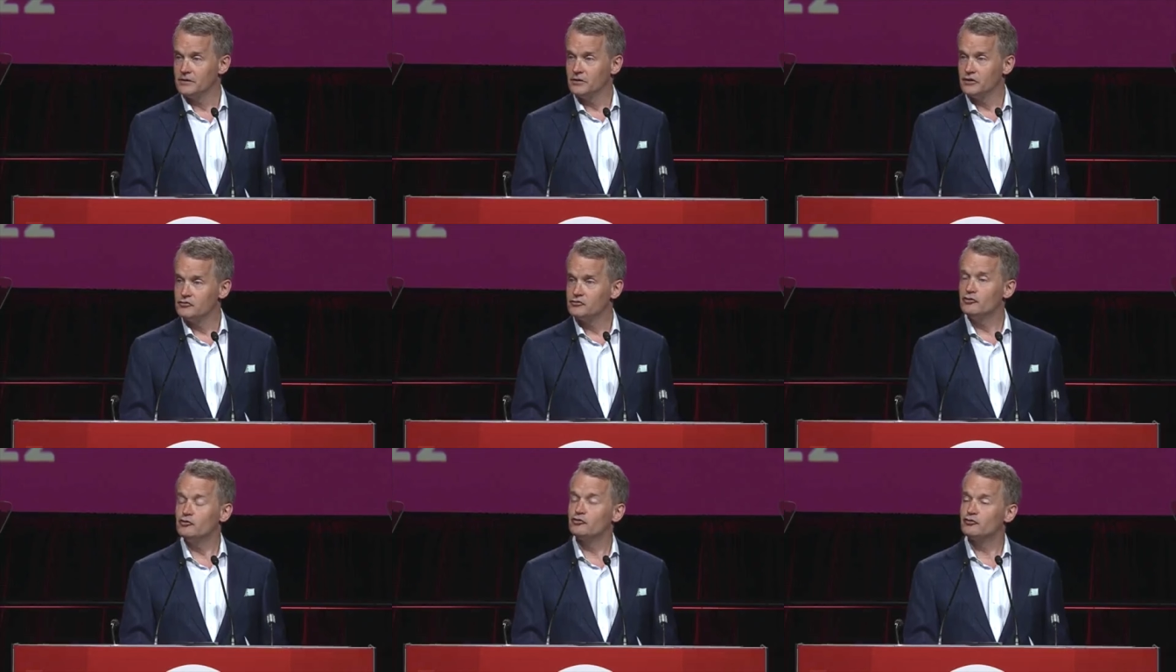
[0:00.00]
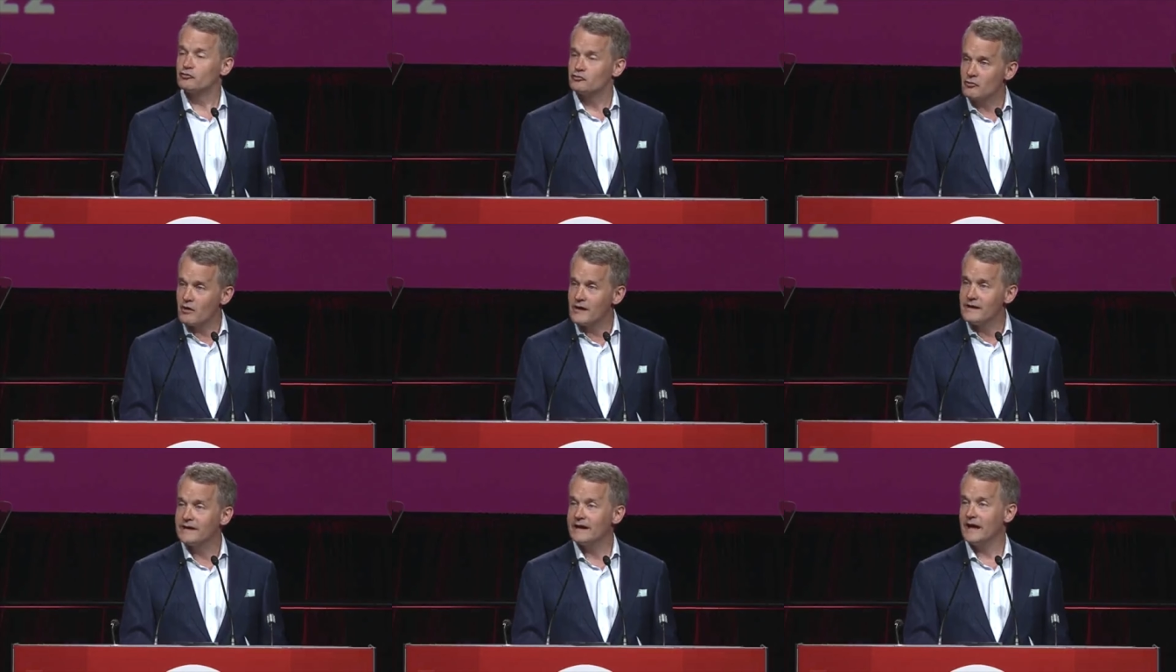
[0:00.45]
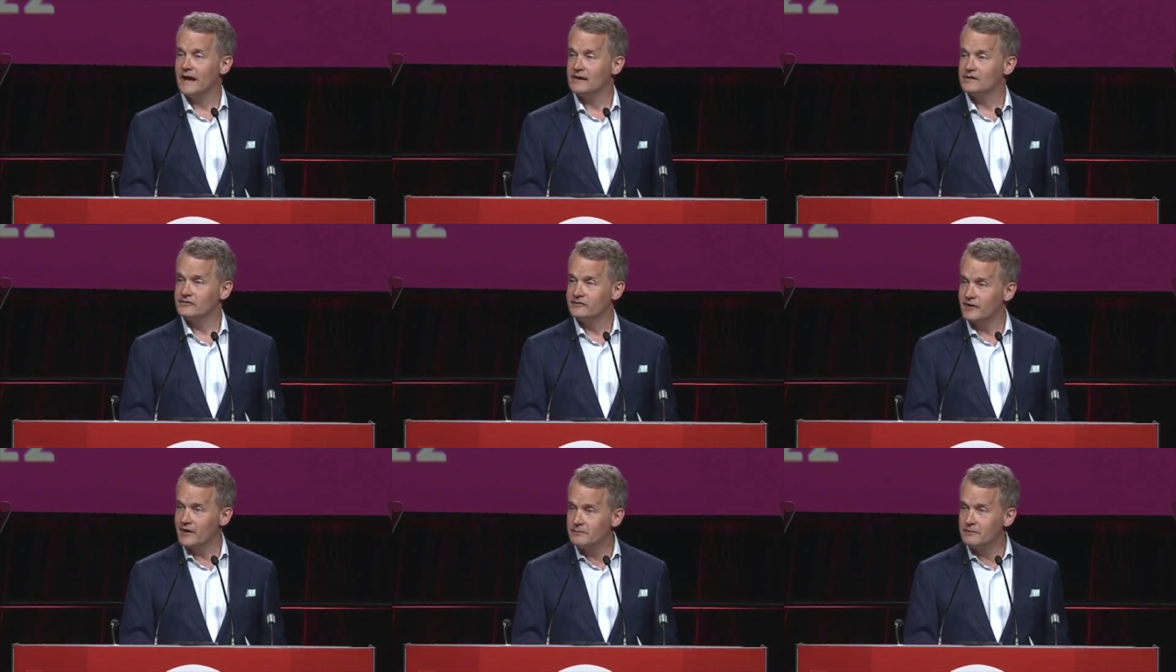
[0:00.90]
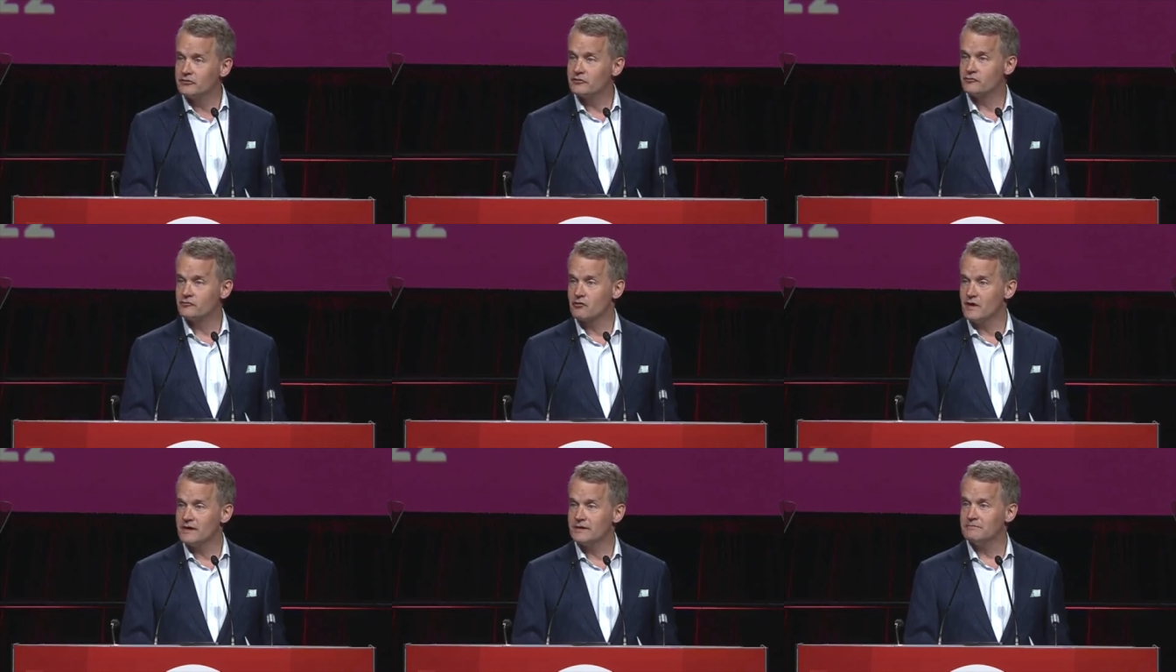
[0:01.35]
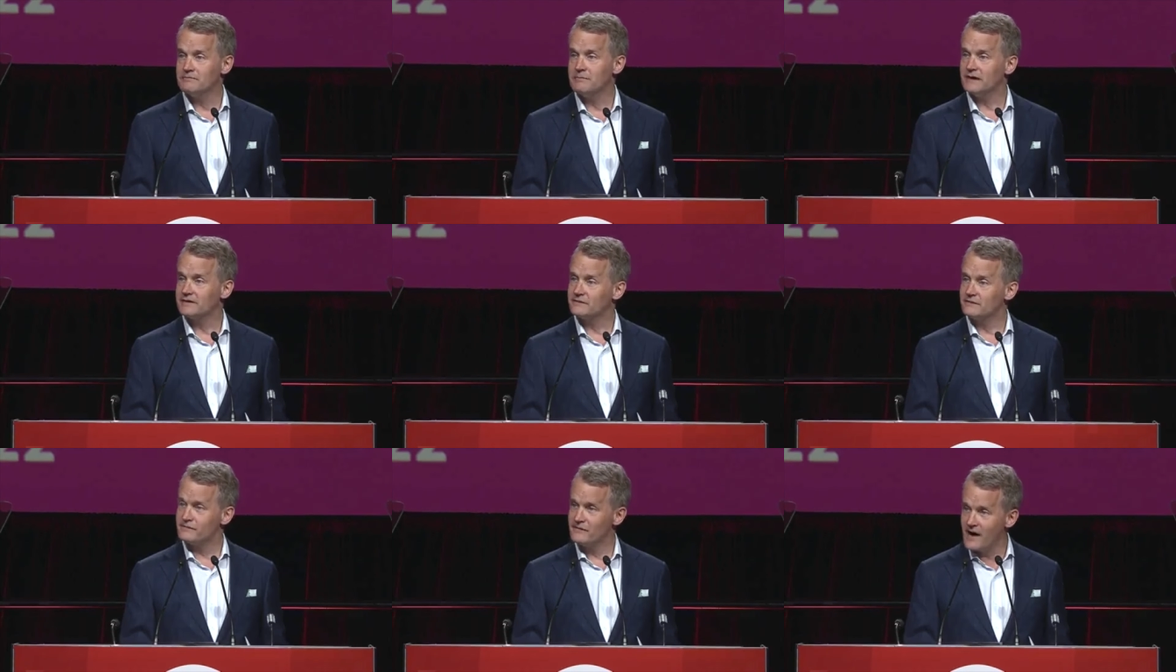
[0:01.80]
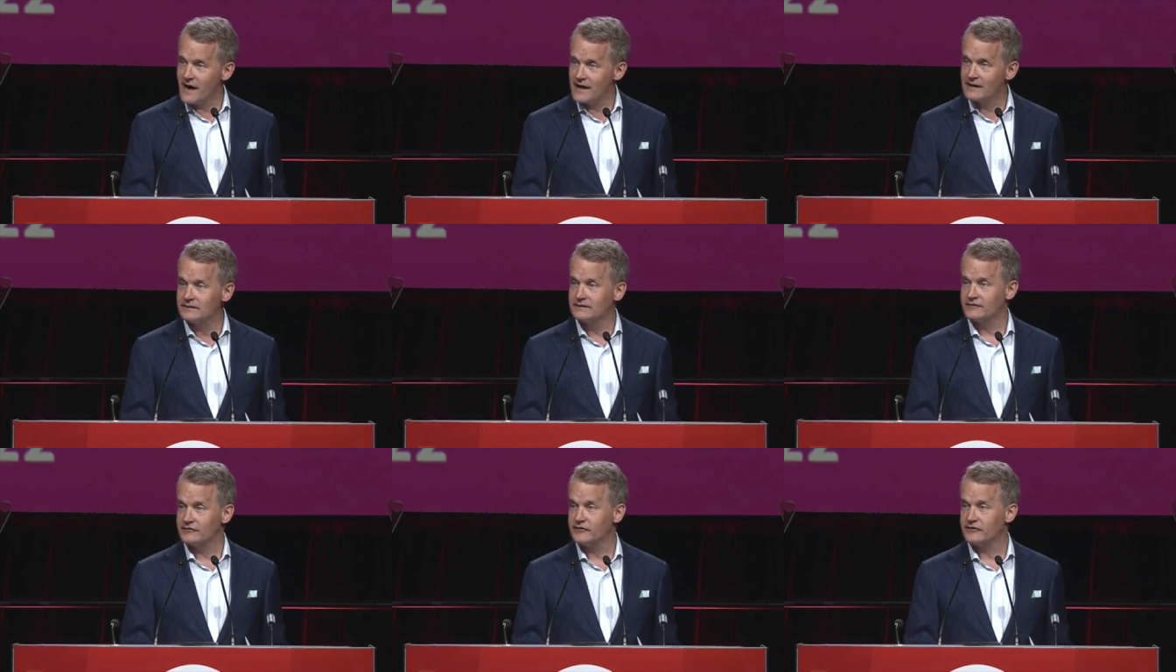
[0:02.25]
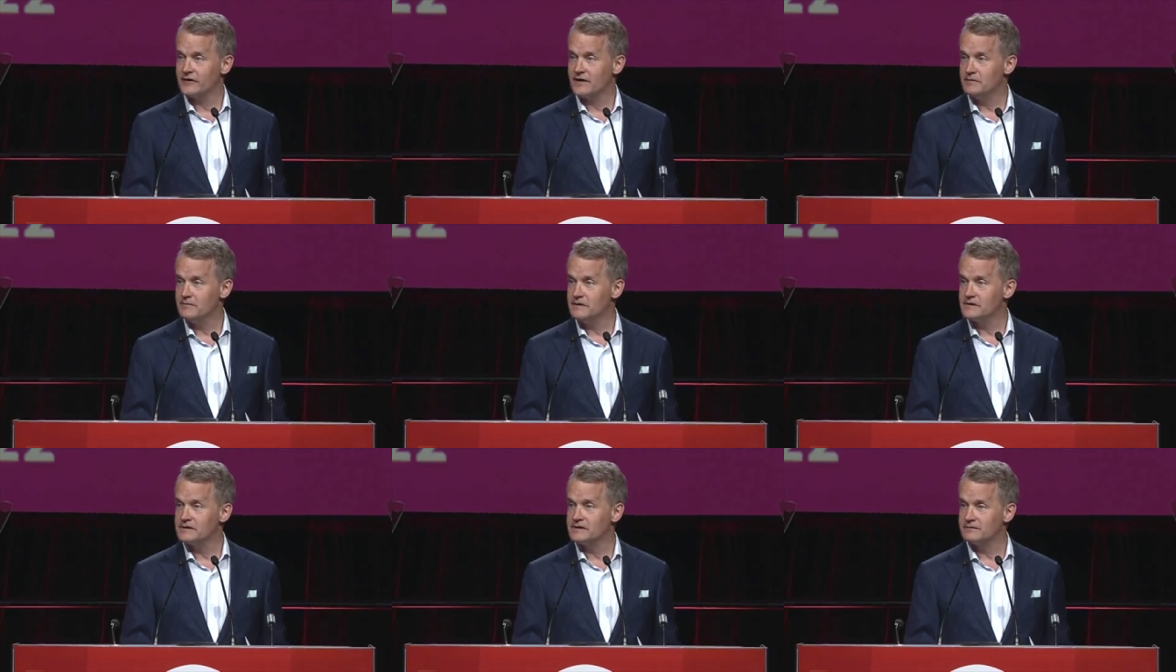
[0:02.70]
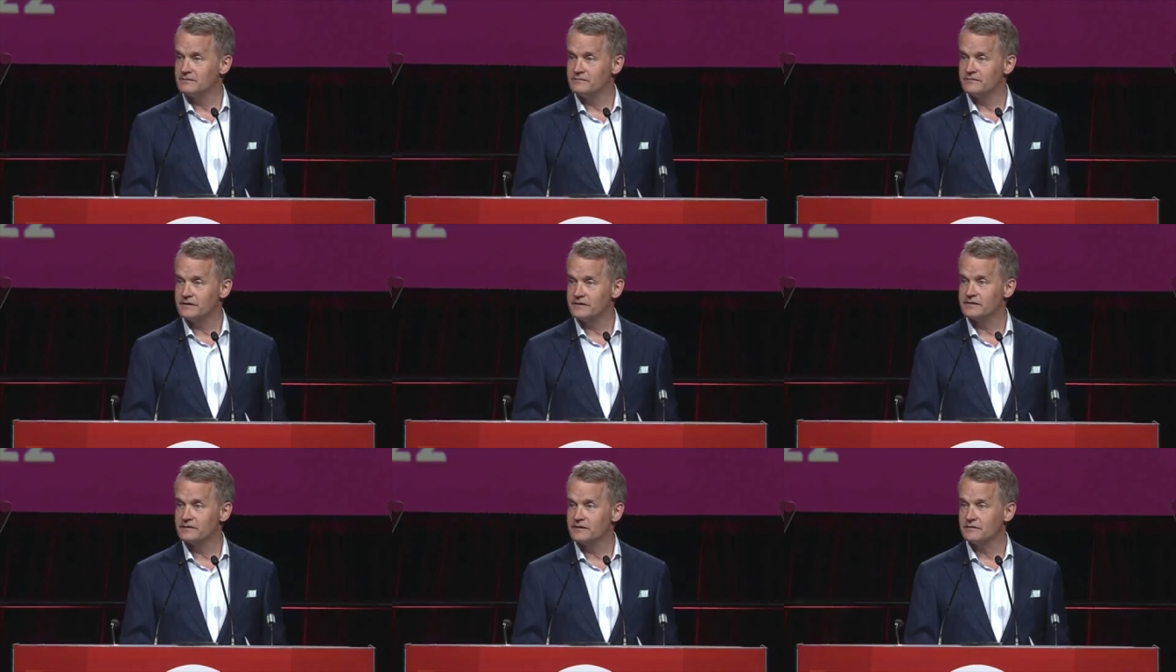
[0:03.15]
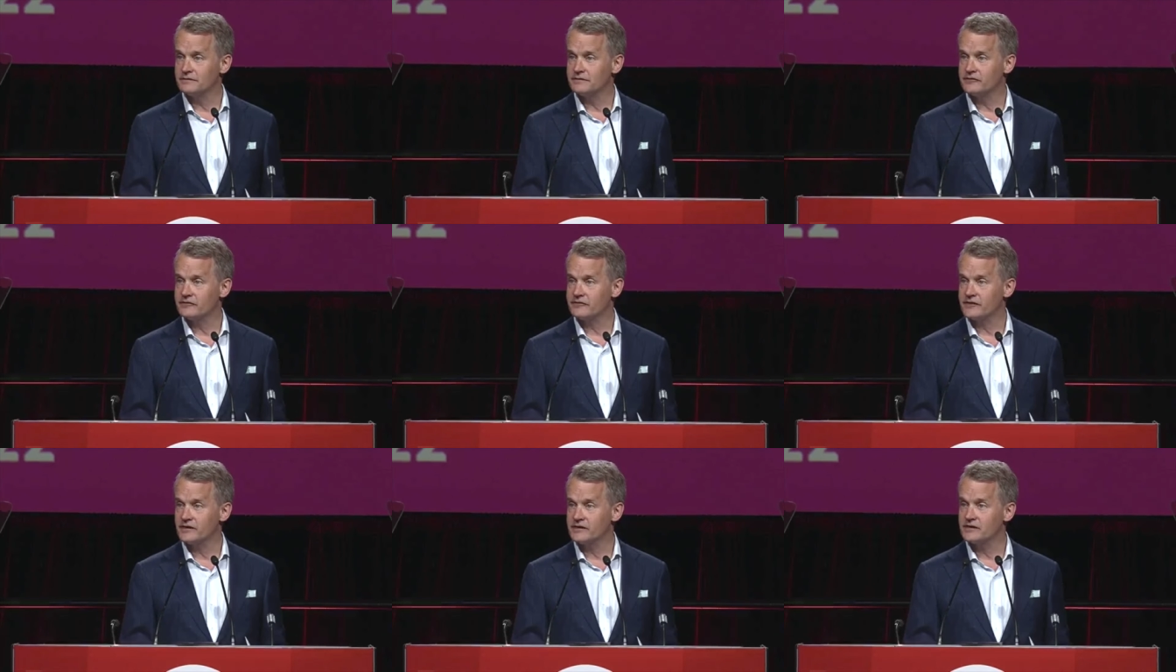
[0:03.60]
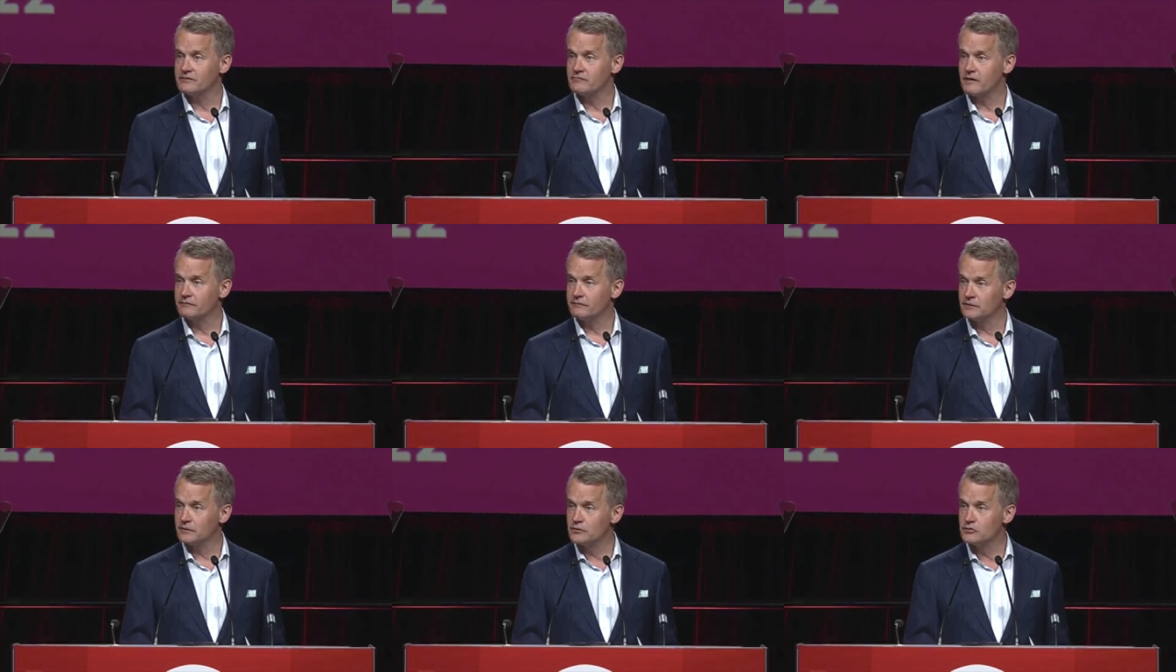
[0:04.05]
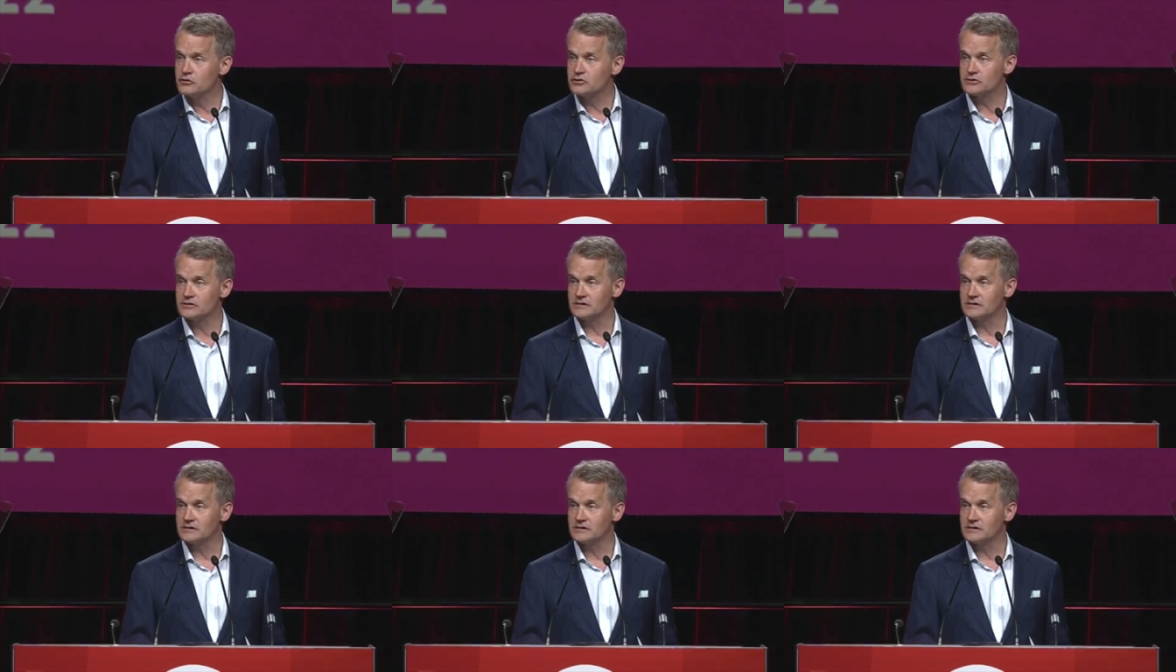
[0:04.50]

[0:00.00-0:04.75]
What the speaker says: To strike and demonstrate meant violence and being convicted of inciting revolution,